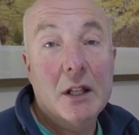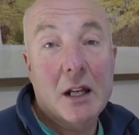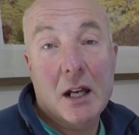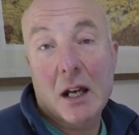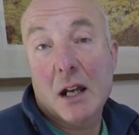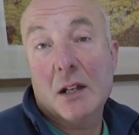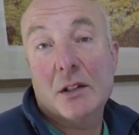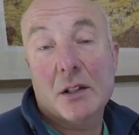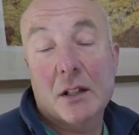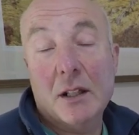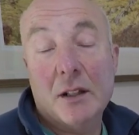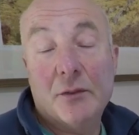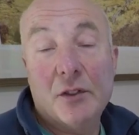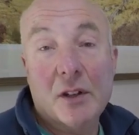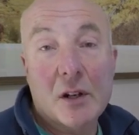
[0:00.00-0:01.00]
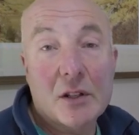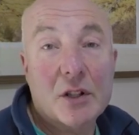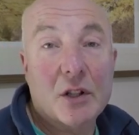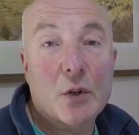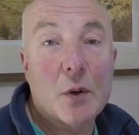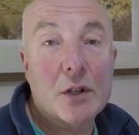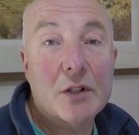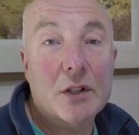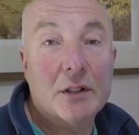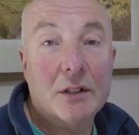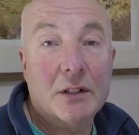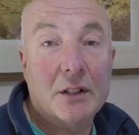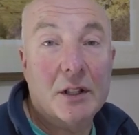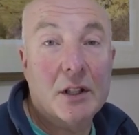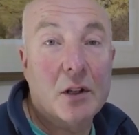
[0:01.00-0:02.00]
And if you ask a question,
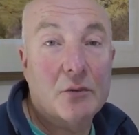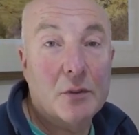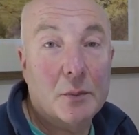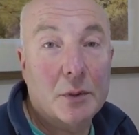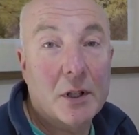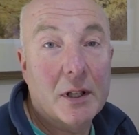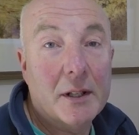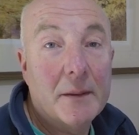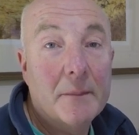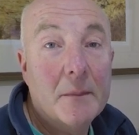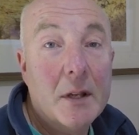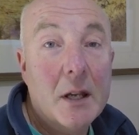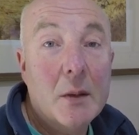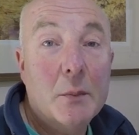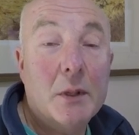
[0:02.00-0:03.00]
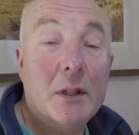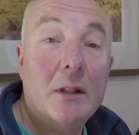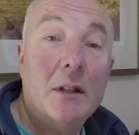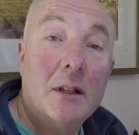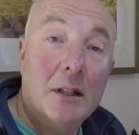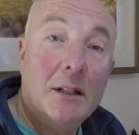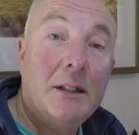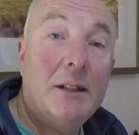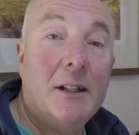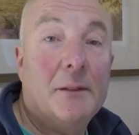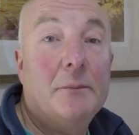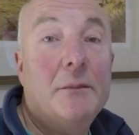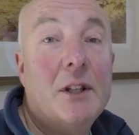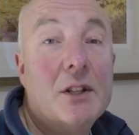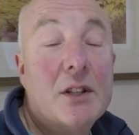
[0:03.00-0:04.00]
then I'll reply. But yeah,
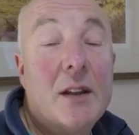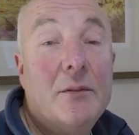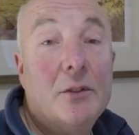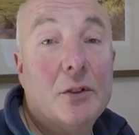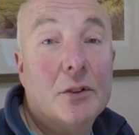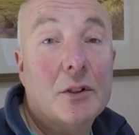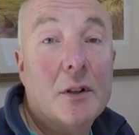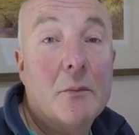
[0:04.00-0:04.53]
let's have a look.